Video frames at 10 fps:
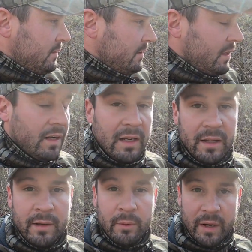
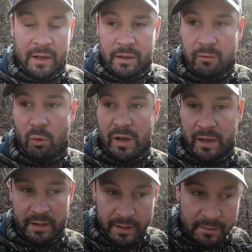luckily we got enough
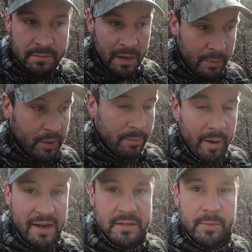wind that maybe it'll
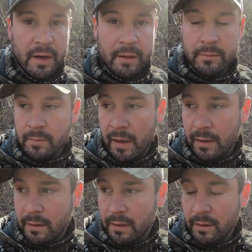mask my
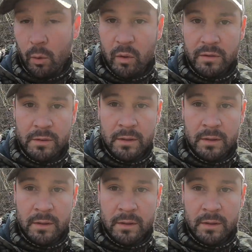noise.